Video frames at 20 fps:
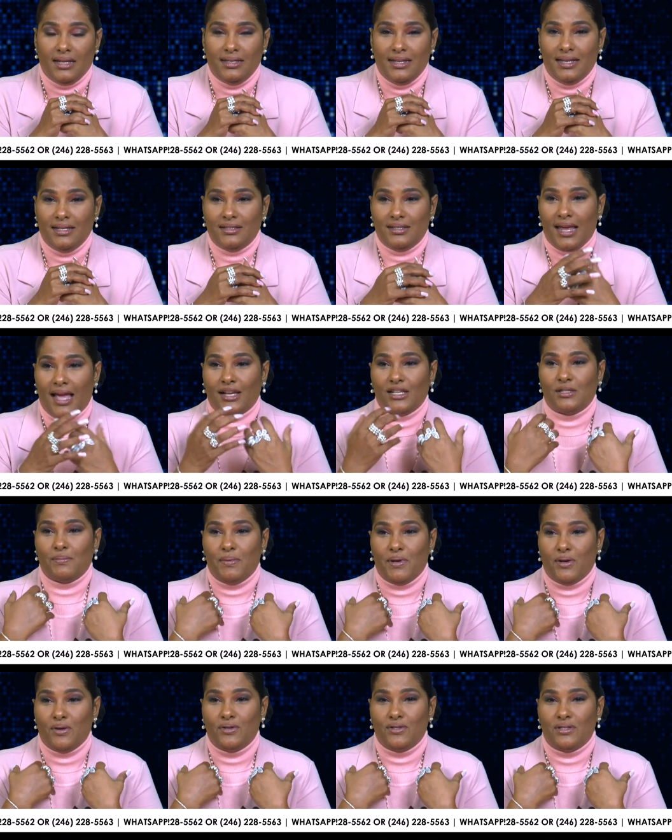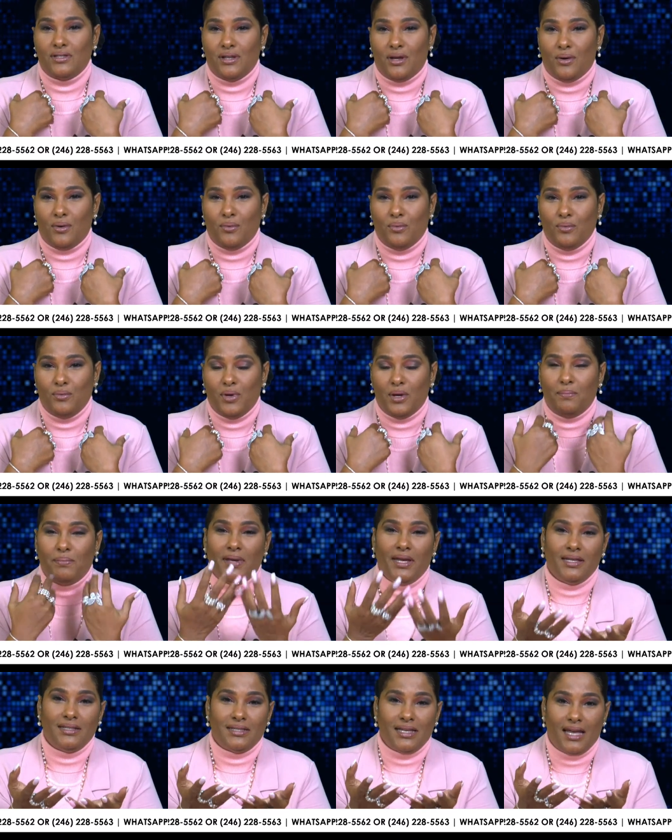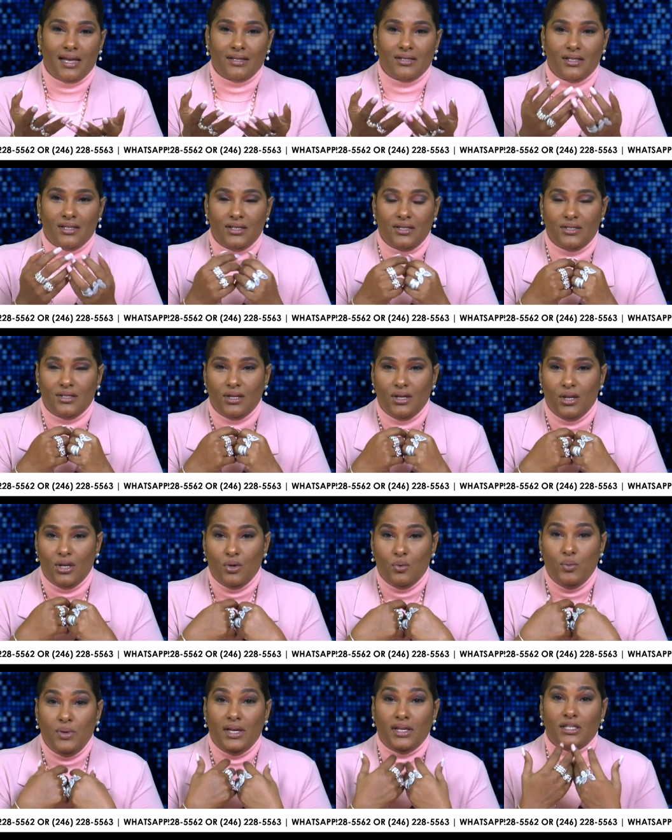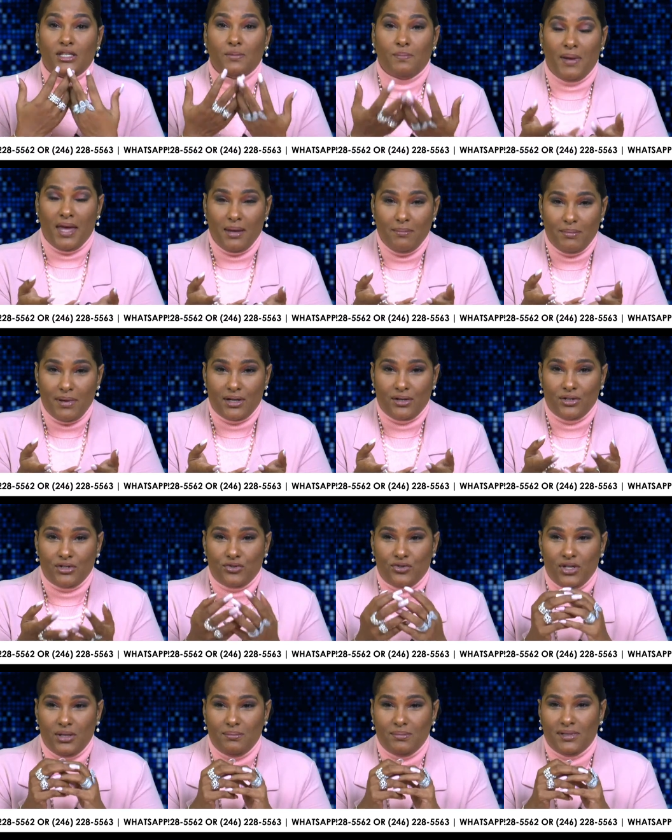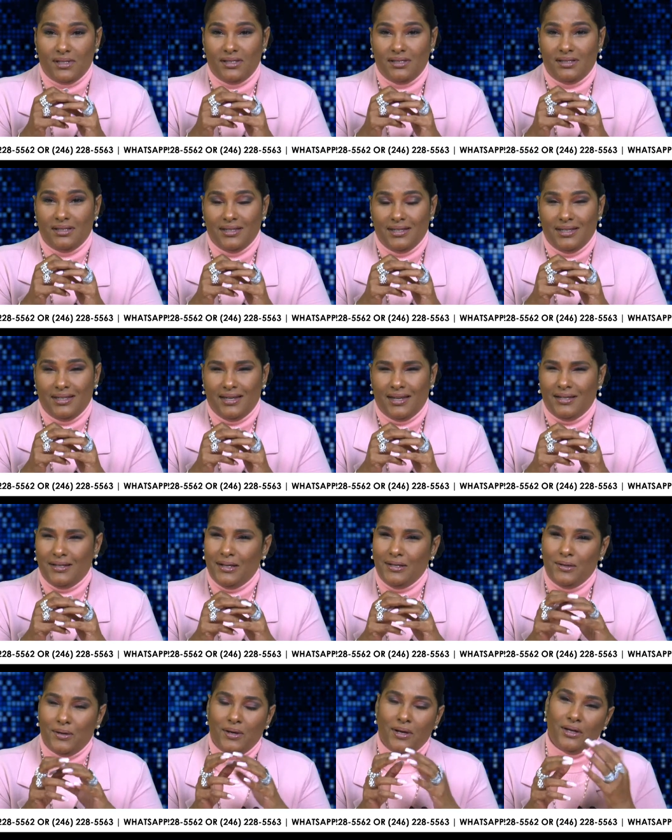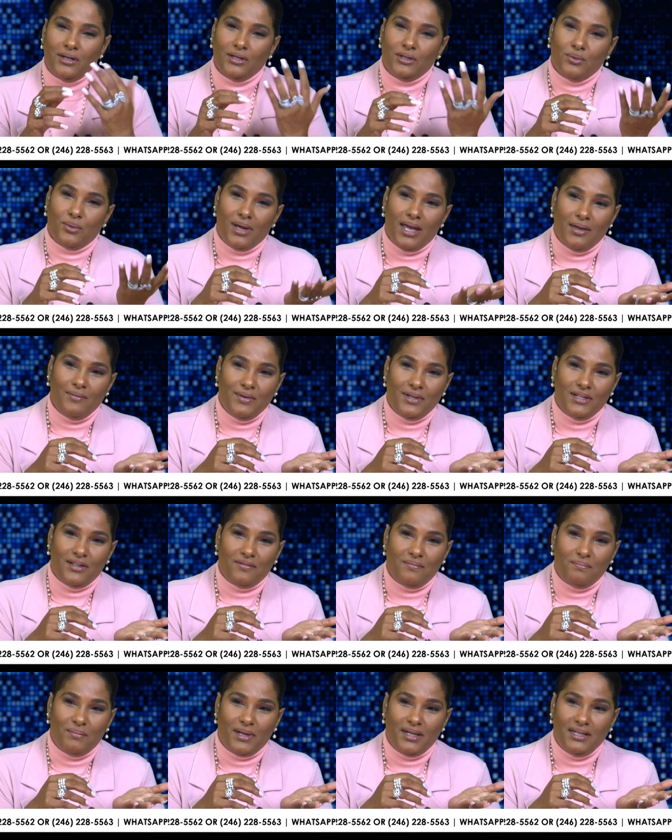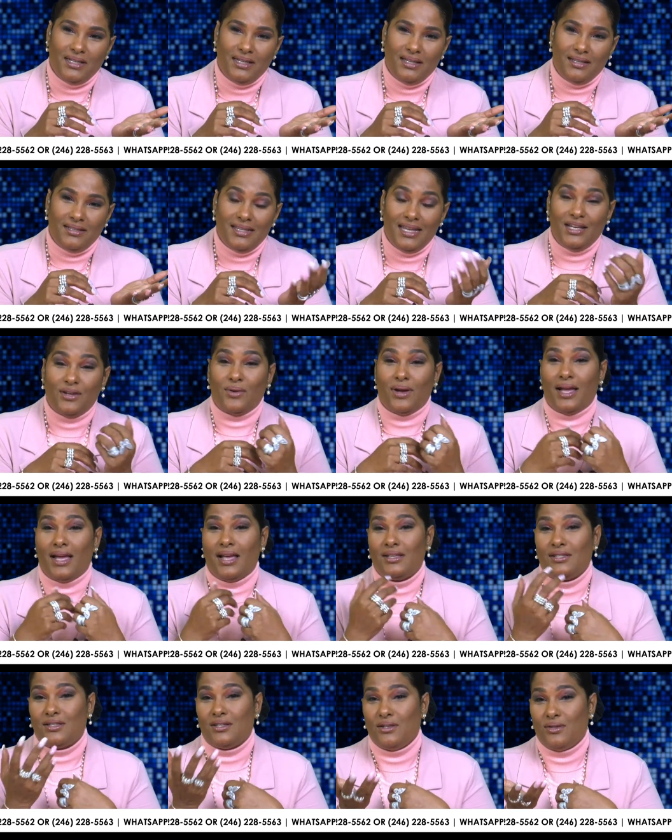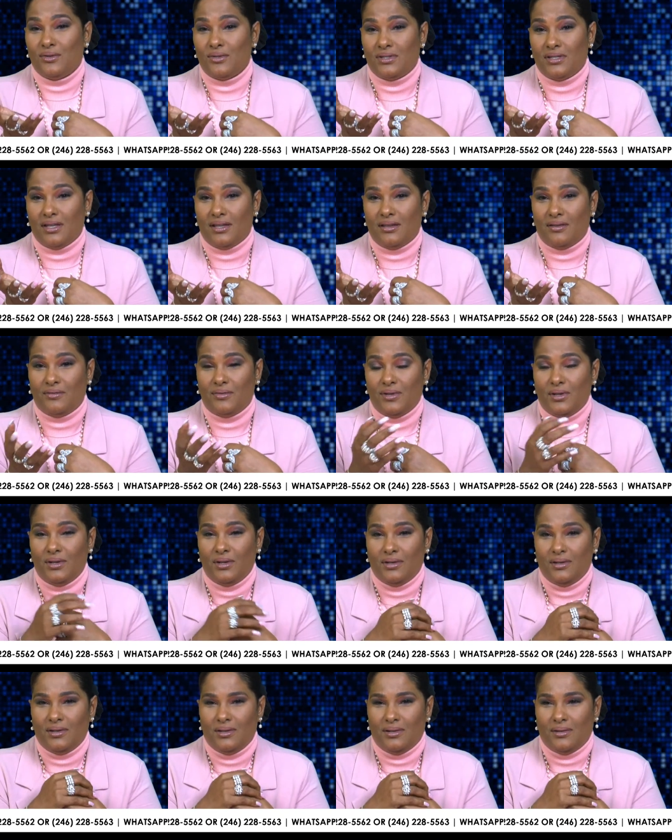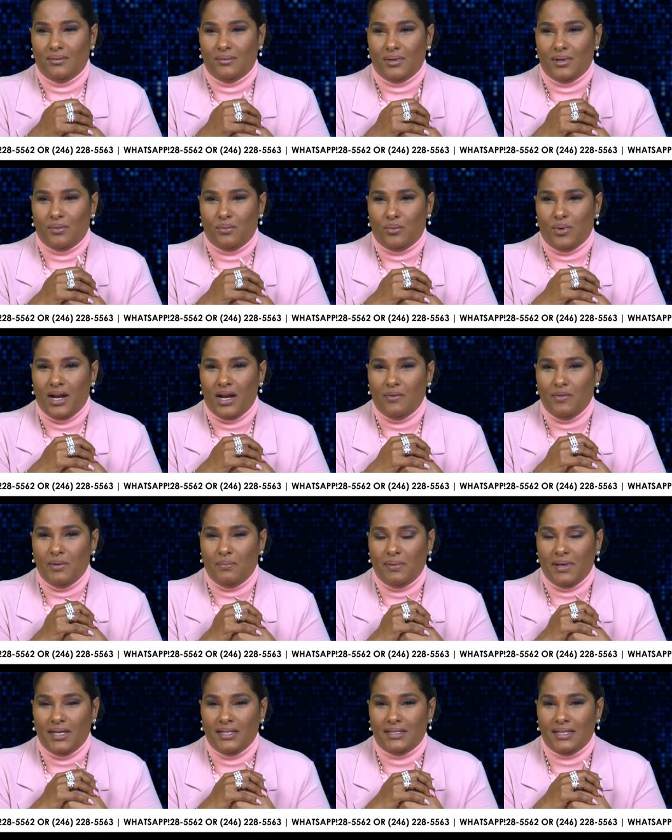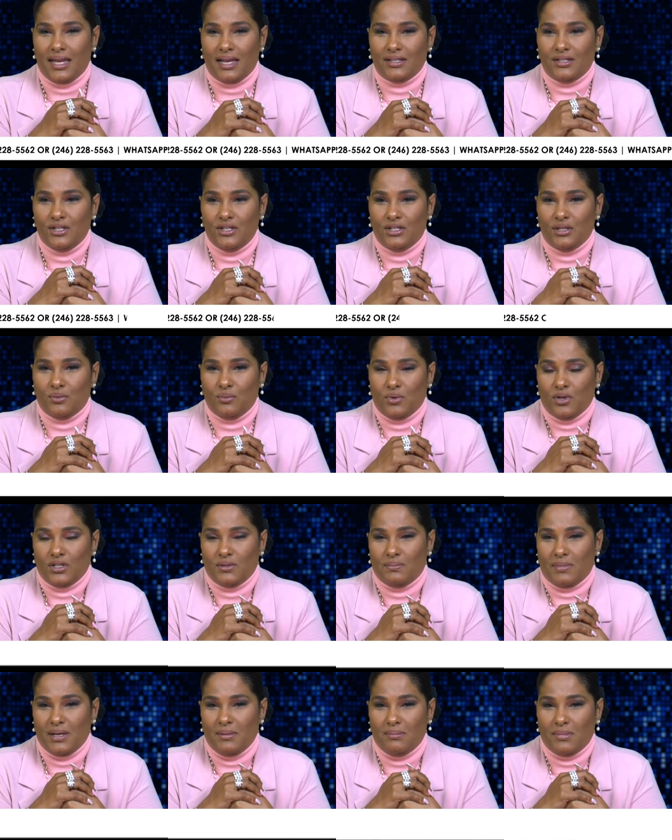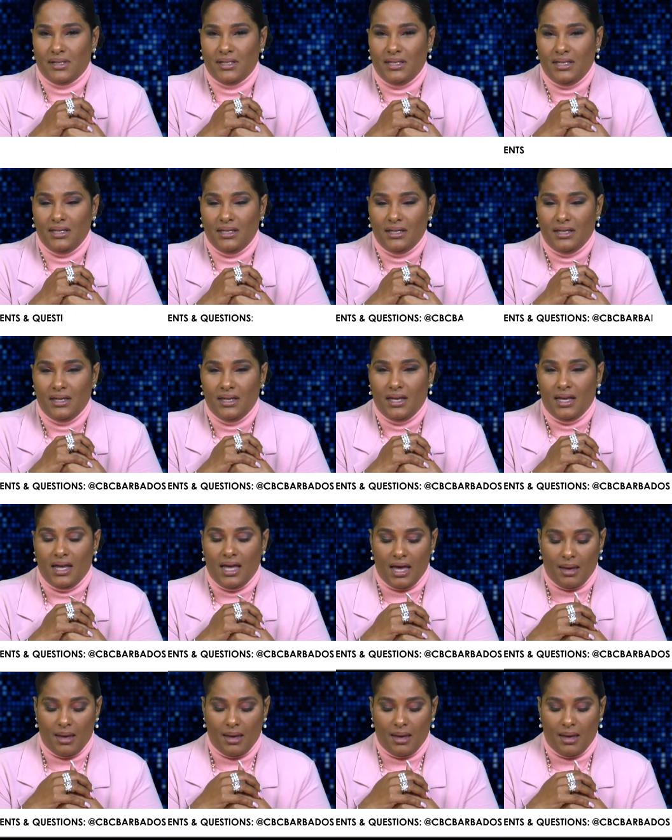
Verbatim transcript: And then taxpayers know, we're paying taxes, we expect better treatment, and then you're here, you don't have enough money, and then you're asking yourself, well, why are we paying taxes and where's my money